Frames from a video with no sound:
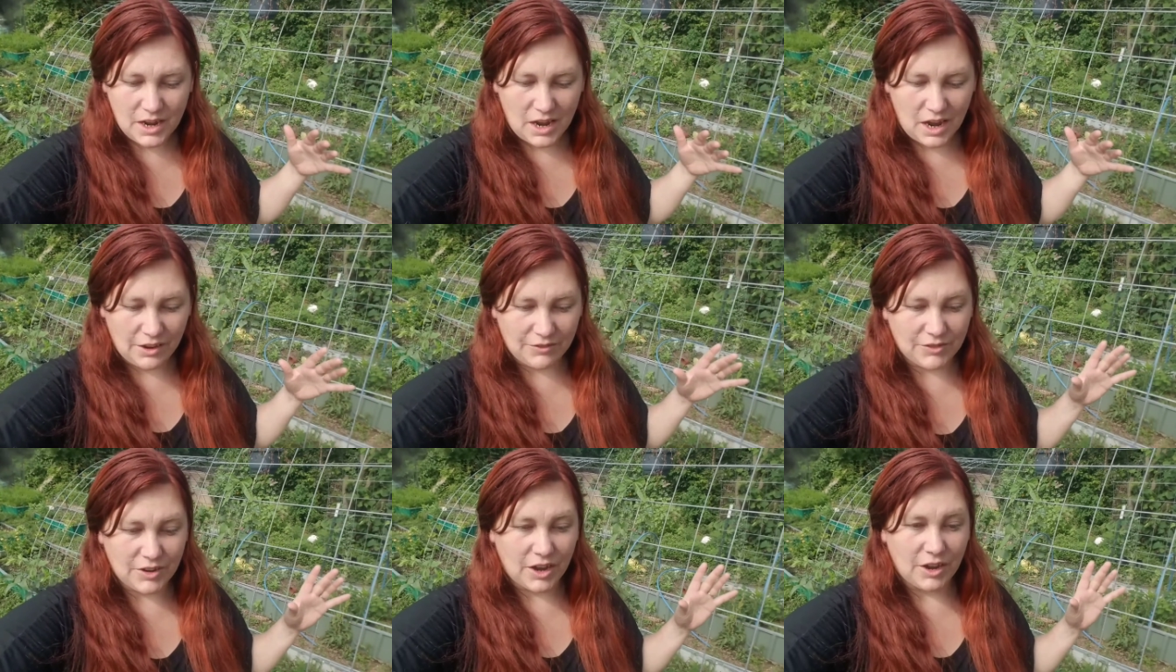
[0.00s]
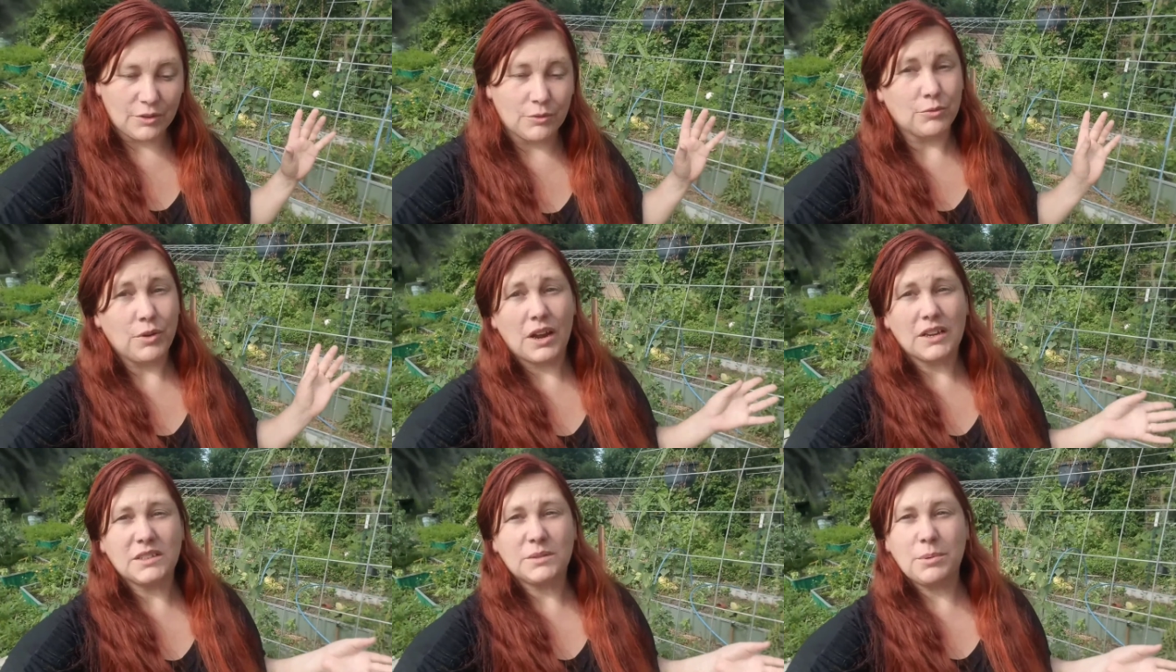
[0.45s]
I've got
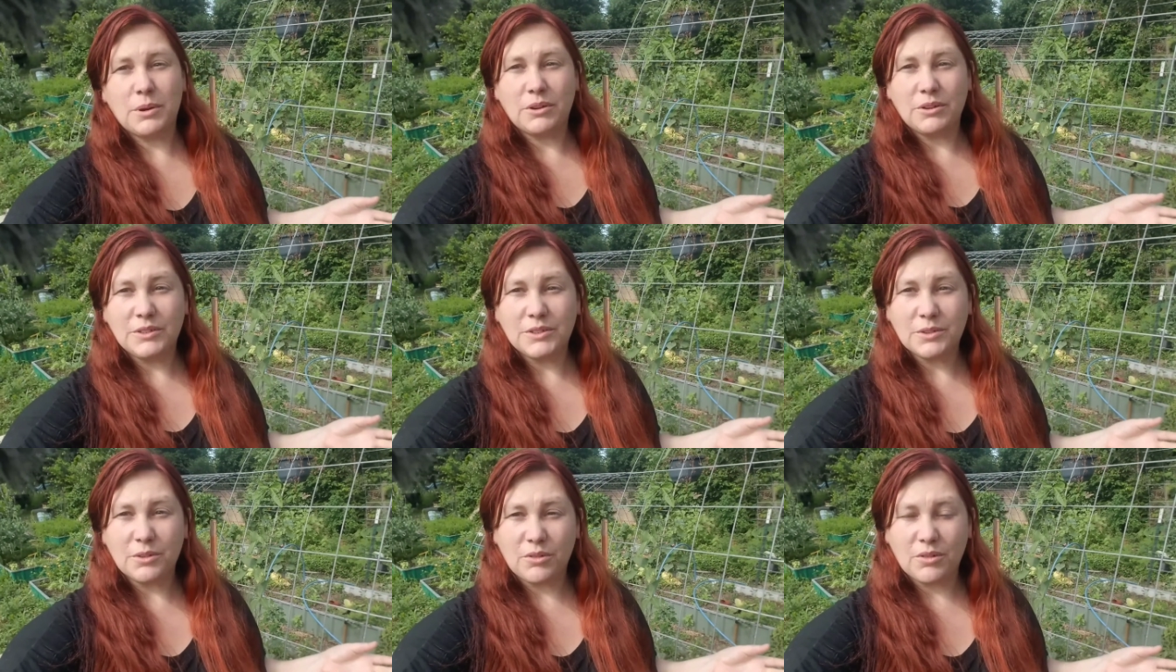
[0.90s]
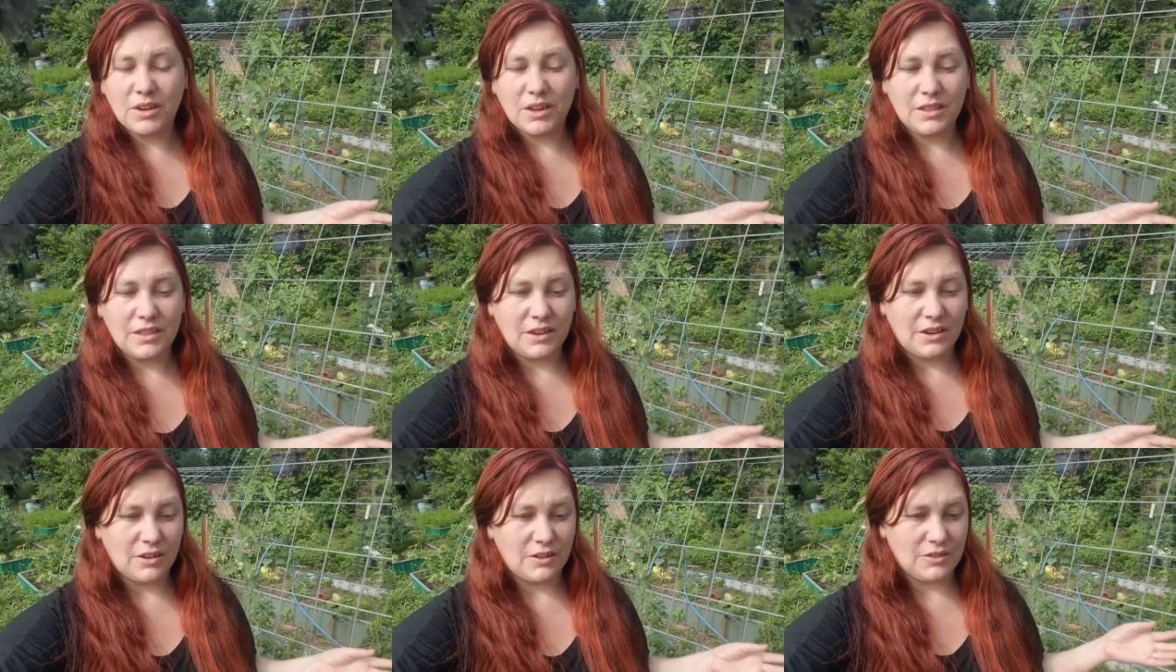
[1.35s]
raspberries growing
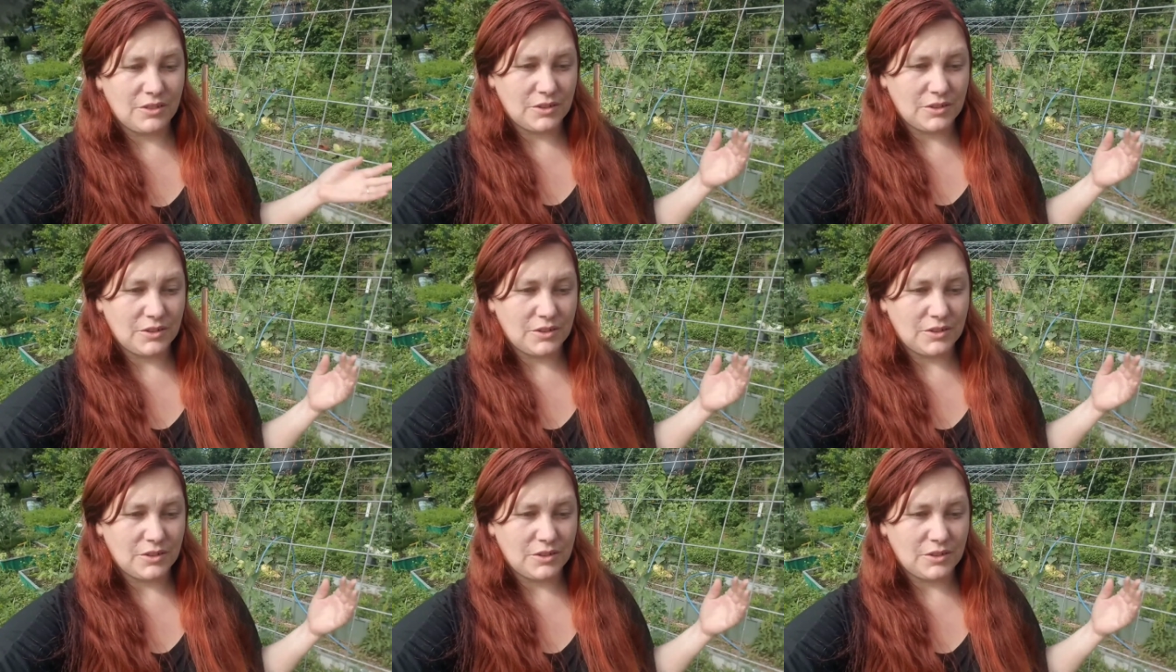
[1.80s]
in there,